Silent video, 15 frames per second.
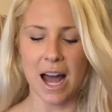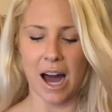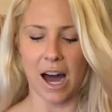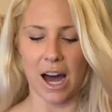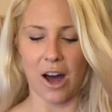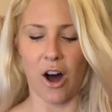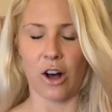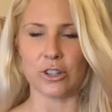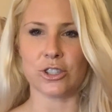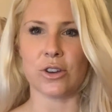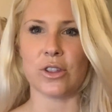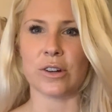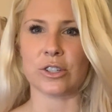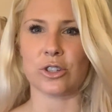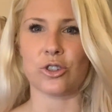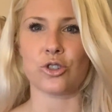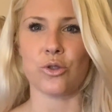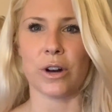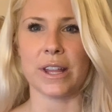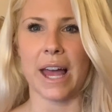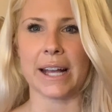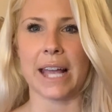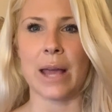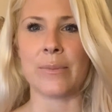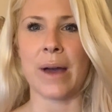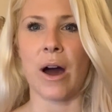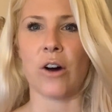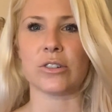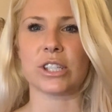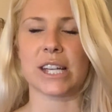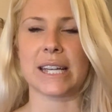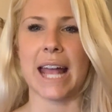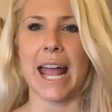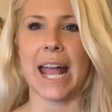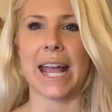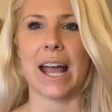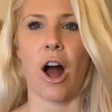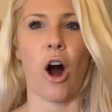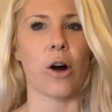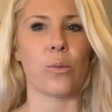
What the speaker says: Also, there's a story that came out today.